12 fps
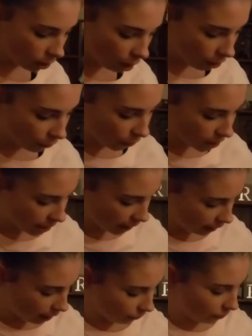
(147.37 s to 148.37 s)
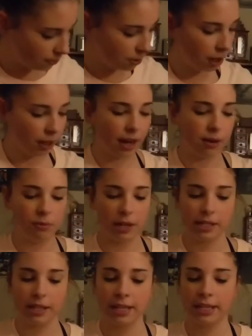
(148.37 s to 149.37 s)
the first thing I got from Target
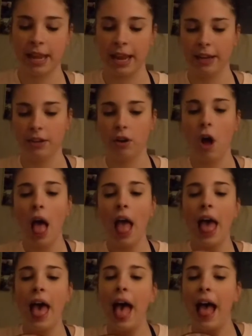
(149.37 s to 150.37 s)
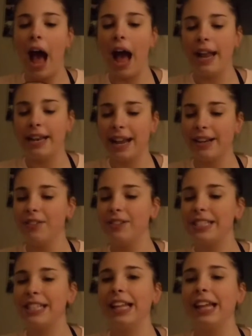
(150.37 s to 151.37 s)
was this candle. And I know
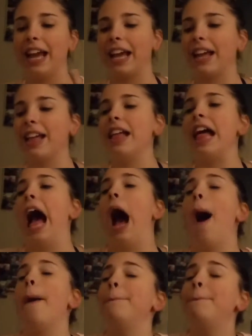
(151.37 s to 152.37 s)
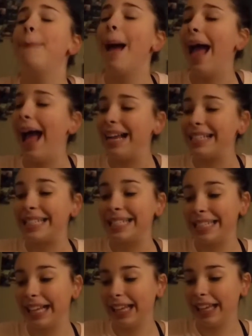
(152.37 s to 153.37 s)
it's not like a
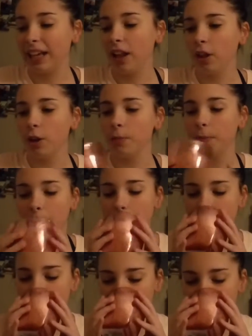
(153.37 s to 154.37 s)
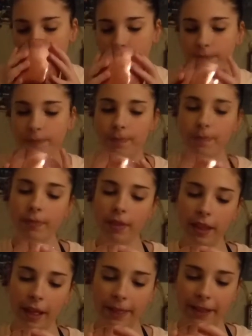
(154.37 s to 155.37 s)
pastel-y color, but
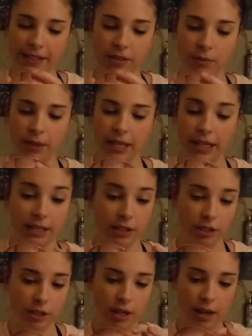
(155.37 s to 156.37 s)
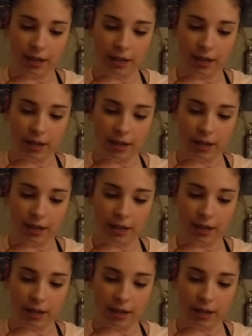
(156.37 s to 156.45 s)
this one is